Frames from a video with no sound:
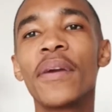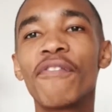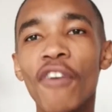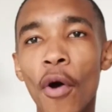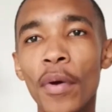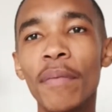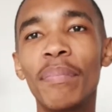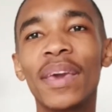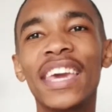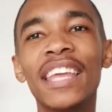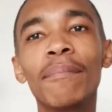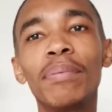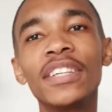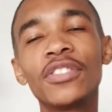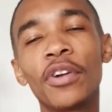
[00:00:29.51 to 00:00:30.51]
Before we
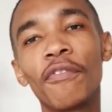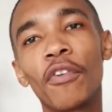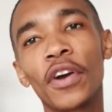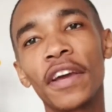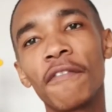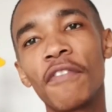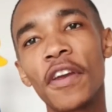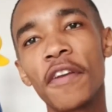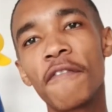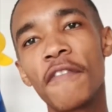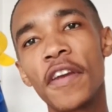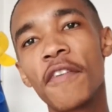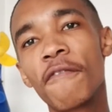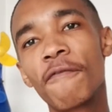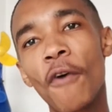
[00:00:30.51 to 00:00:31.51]
begin, please don't forget
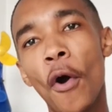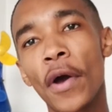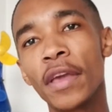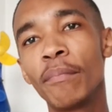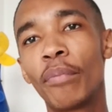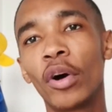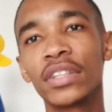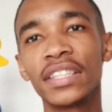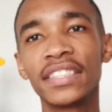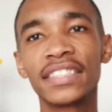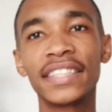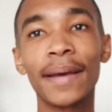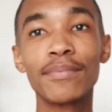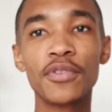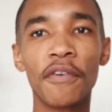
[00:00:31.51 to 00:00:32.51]
very 4
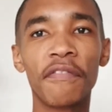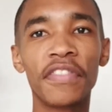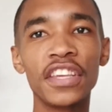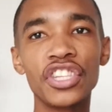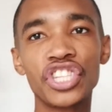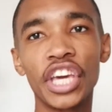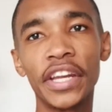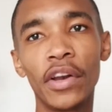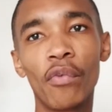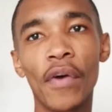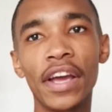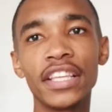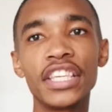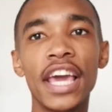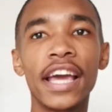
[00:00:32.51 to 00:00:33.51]
important steps of this
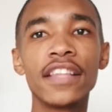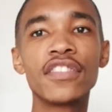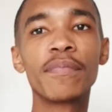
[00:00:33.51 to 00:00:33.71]
channel right here.